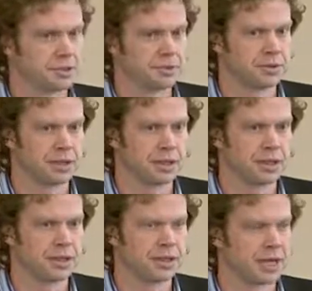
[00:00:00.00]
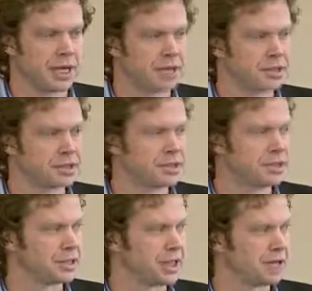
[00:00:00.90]
So we try to understand
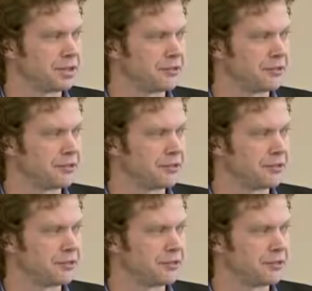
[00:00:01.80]
seasonality